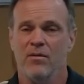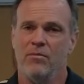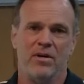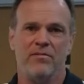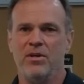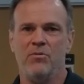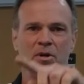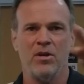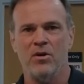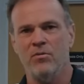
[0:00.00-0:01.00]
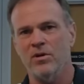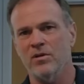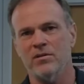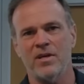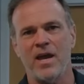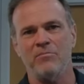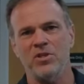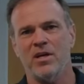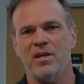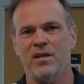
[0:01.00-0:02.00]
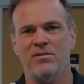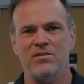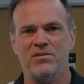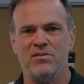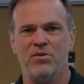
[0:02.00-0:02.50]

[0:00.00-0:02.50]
Wherever you want to know where Captain Chuck is,